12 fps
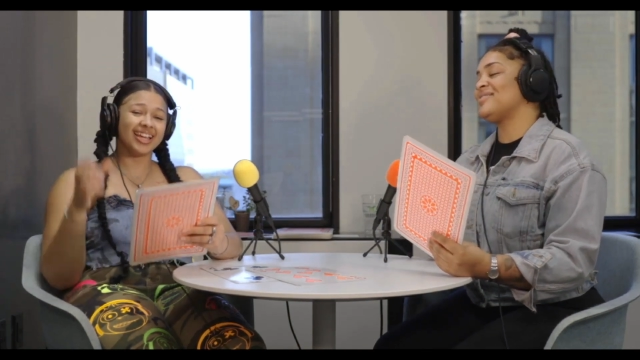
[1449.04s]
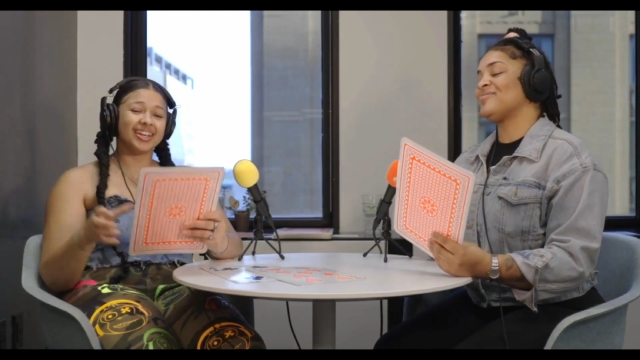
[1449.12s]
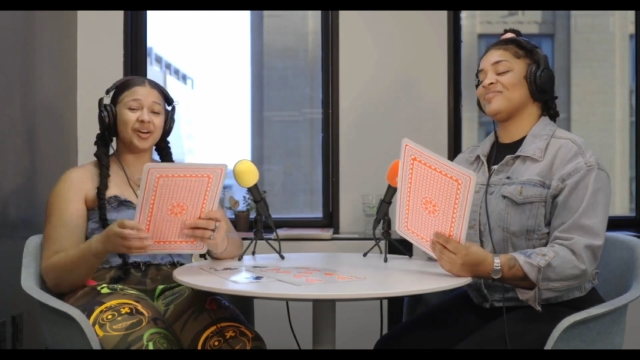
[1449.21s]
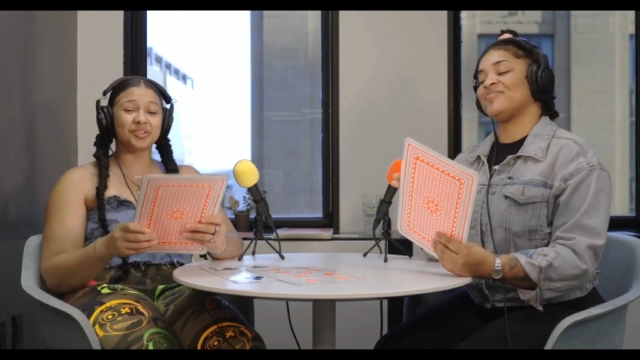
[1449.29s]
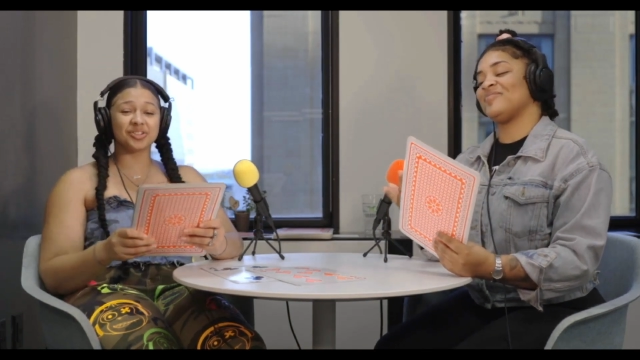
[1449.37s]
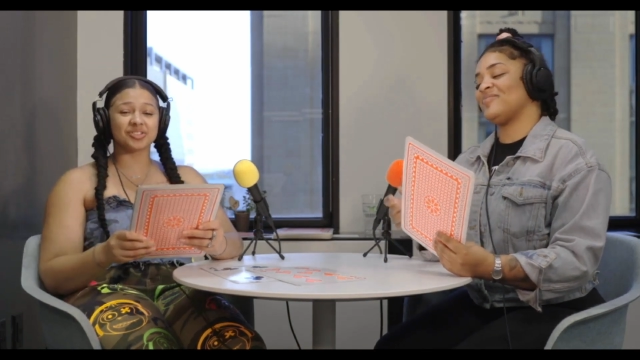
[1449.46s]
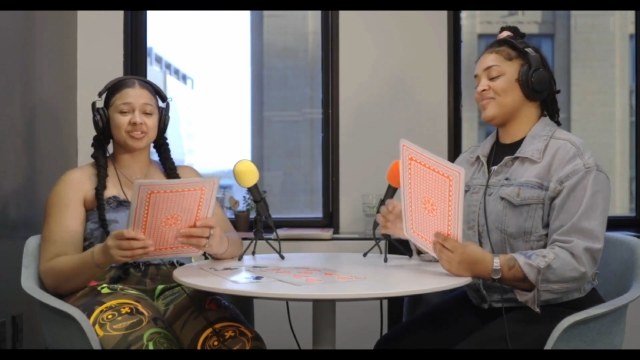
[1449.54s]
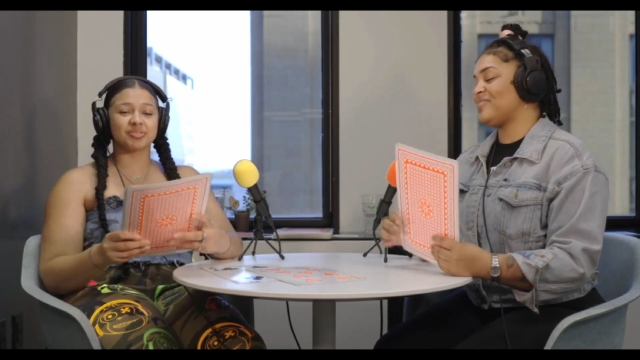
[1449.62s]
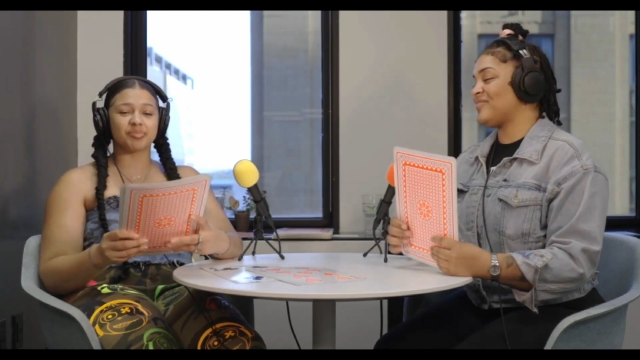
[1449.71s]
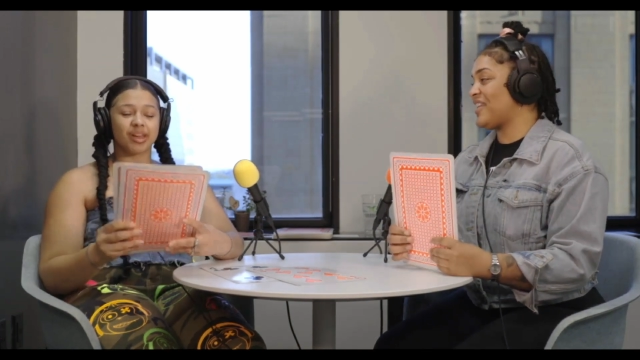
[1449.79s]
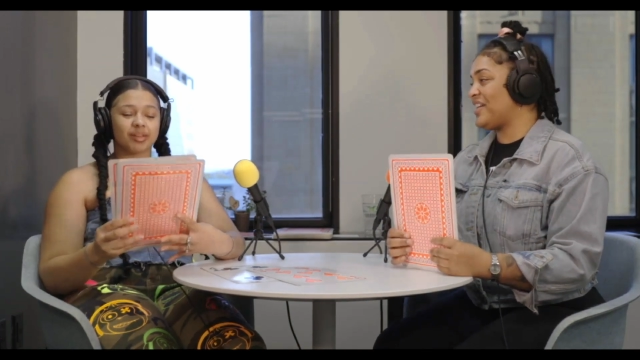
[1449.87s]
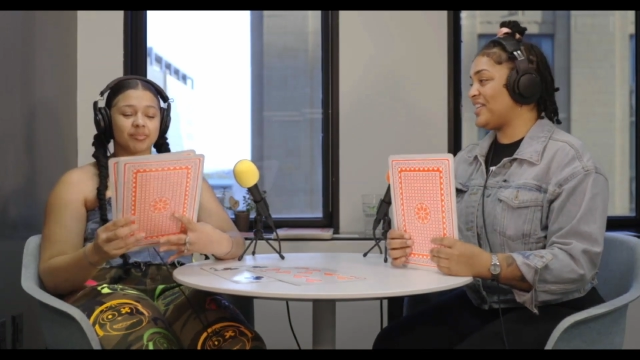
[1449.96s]
Speaker 1: no
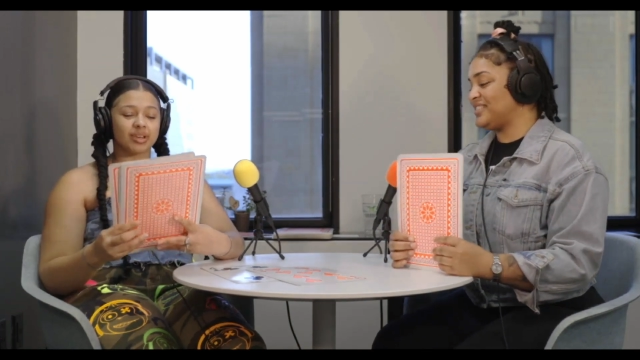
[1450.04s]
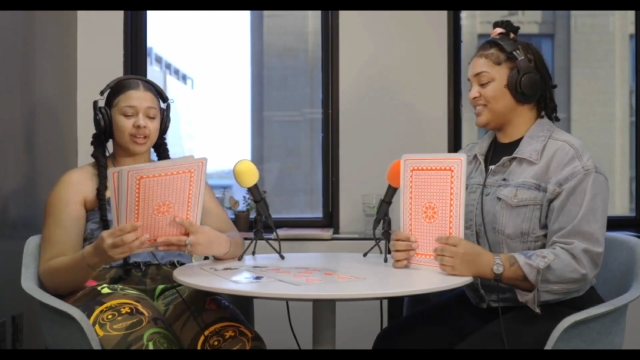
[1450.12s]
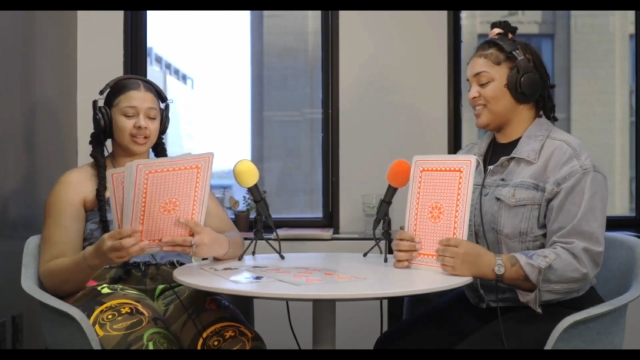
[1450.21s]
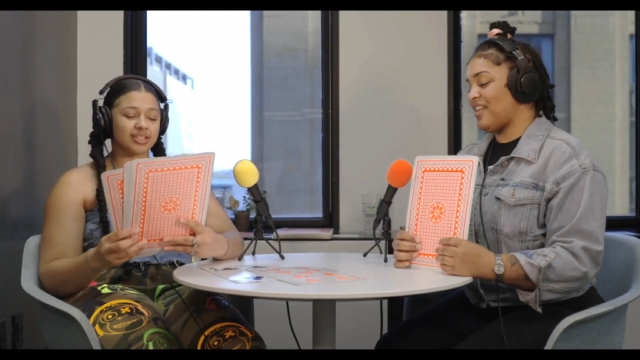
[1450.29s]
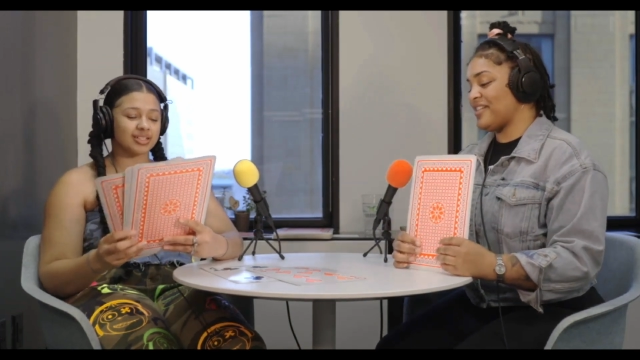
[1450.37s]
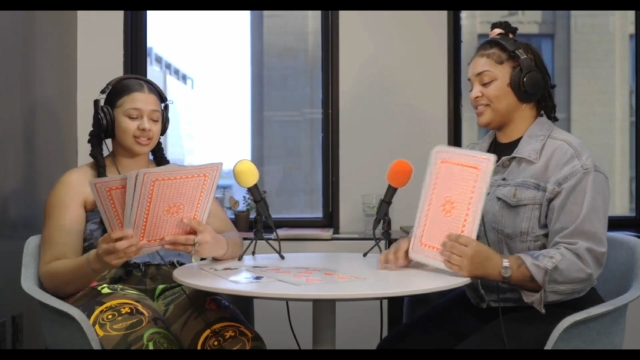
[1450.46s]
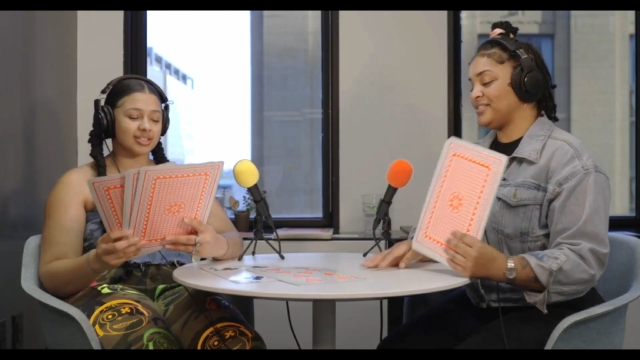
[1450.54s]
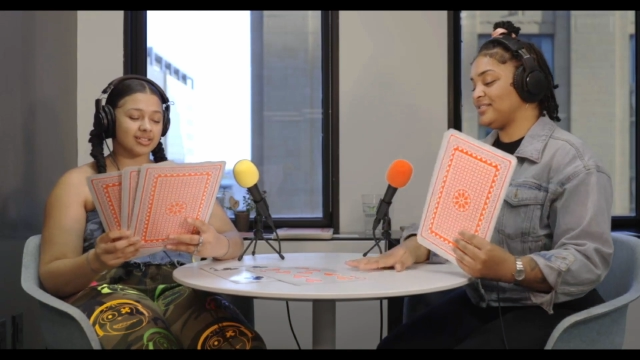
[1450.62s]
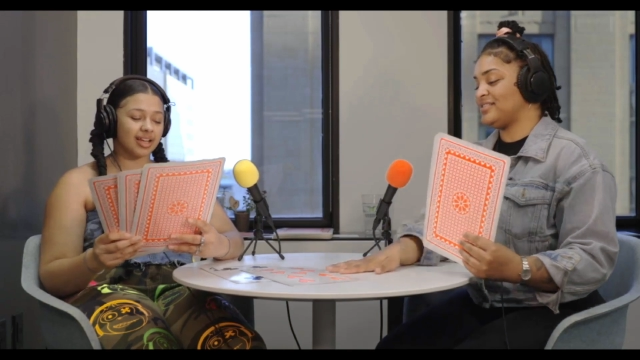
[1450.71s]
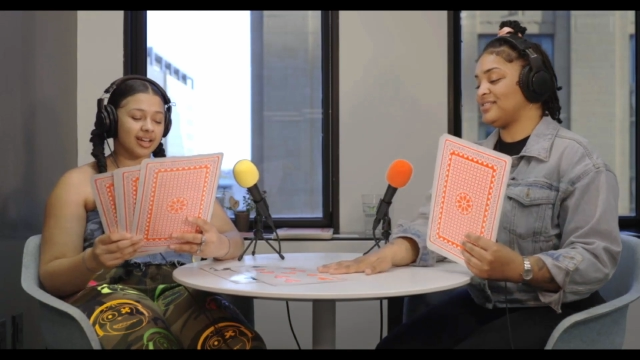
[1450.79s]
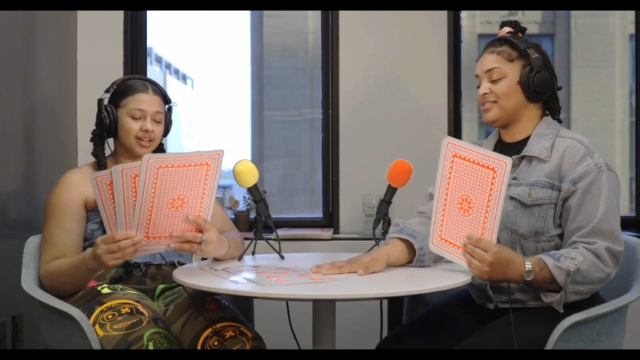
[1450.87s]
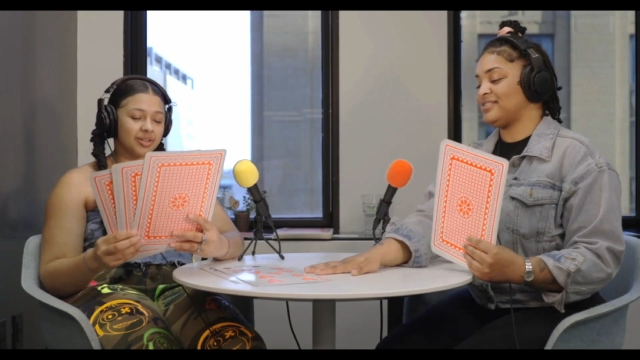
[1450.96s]
disrespect, but I just
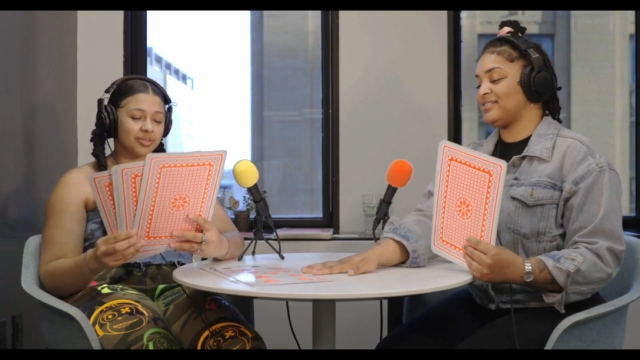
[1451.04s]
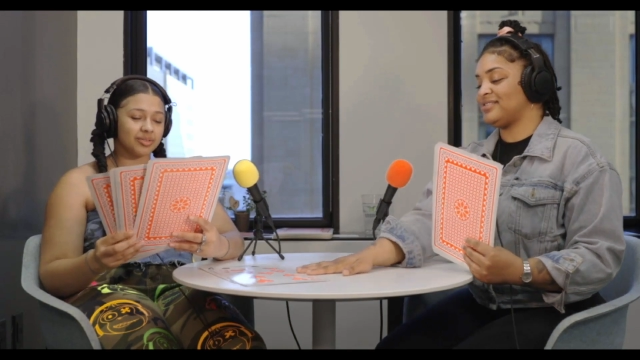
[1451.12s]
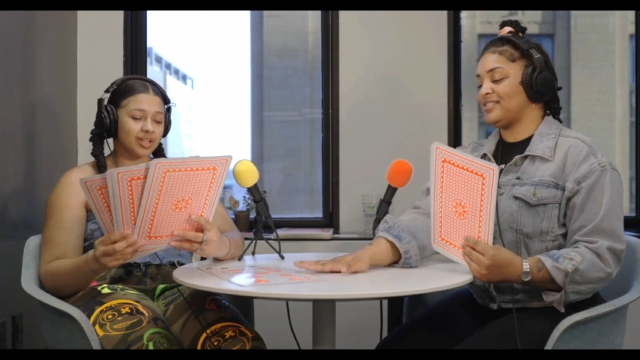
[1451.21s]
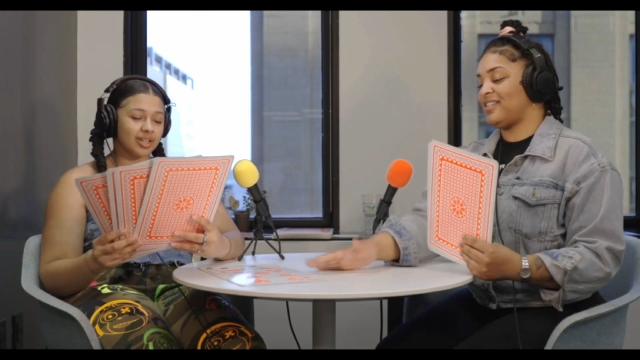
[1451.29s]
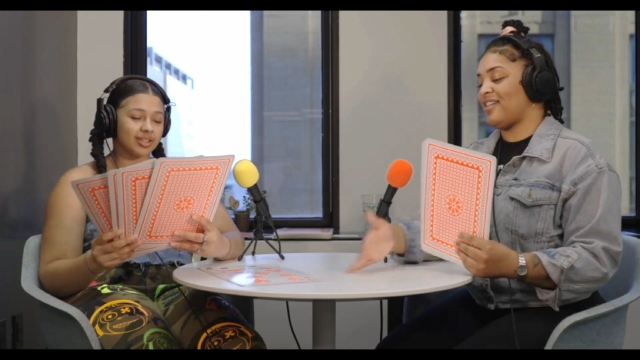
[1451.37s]
not good with nothing.